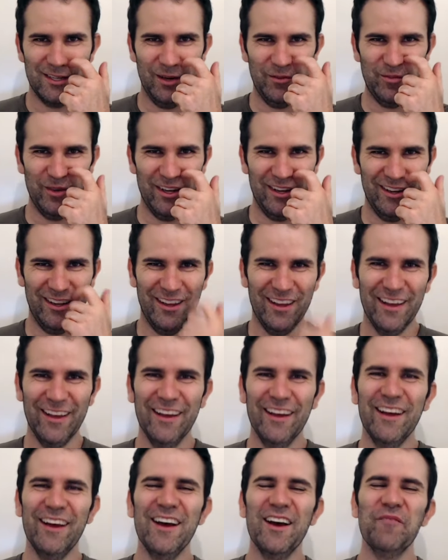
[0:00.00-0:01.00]
someone,
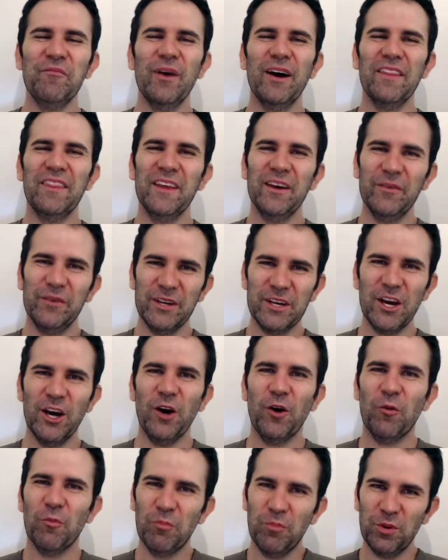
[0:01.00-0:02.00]
but there we
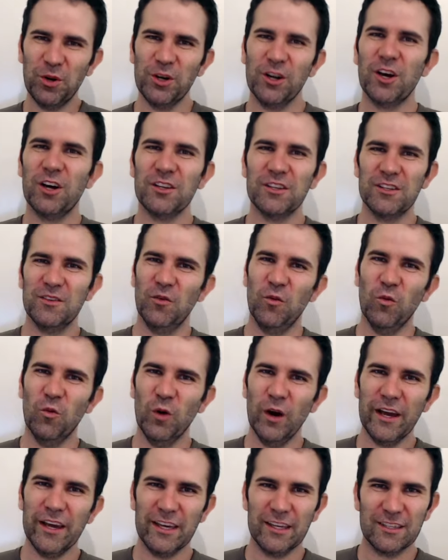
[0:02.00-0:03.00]
go. Put on
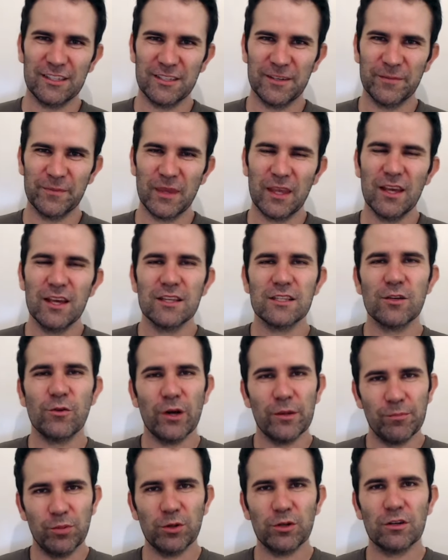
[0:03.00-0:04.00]
weight. So
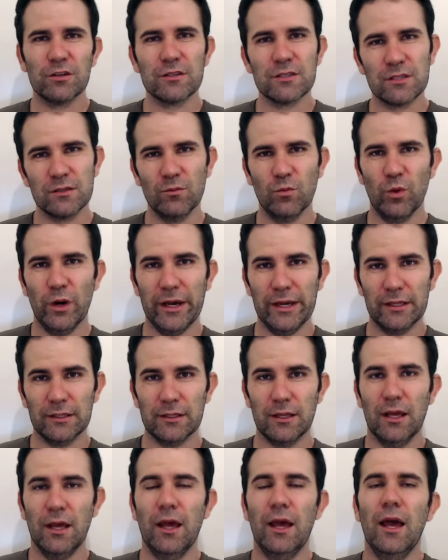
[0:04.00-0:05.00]
I put on some weight
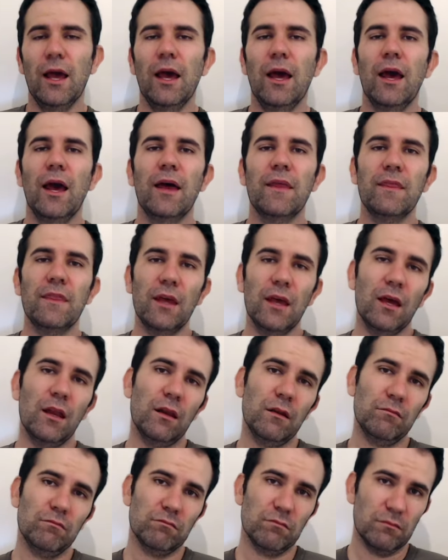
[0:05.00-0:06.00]
and
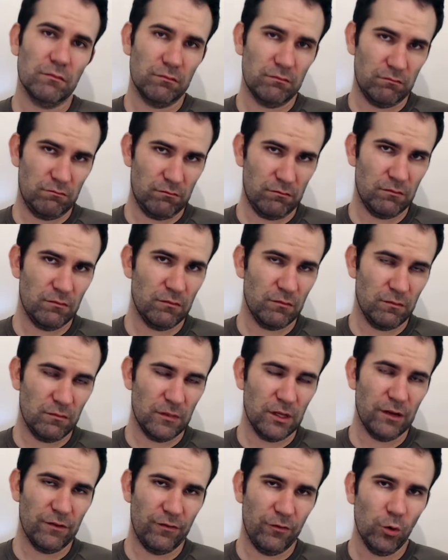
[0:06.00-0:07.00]
then
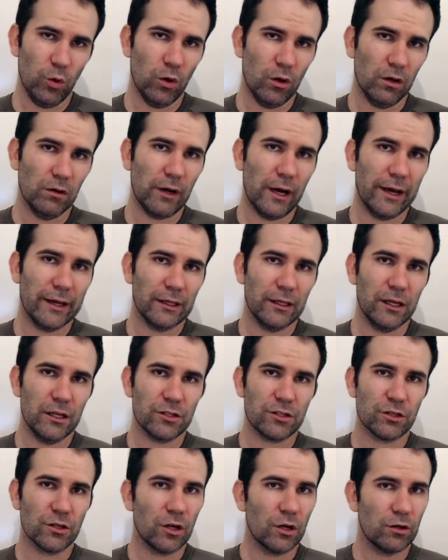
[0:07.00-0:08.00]
therefore I
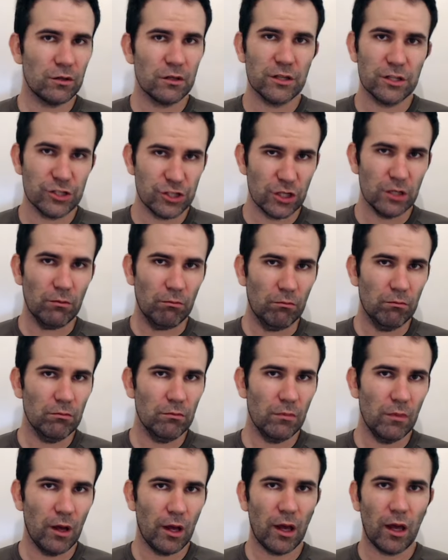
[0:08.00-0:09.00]
need to go to the
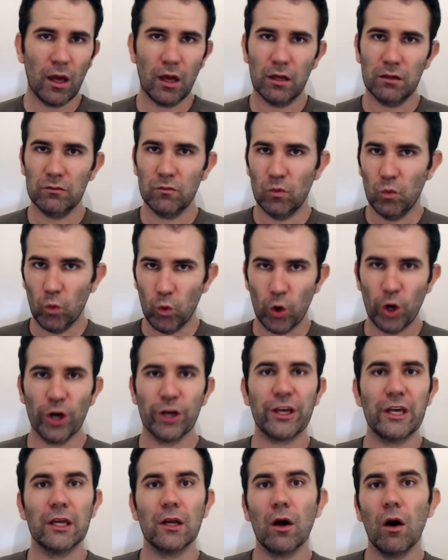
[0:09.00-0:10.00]
gym and
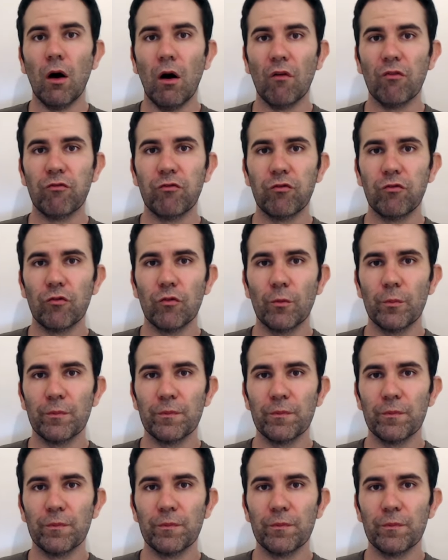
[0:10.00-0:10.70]
work it off.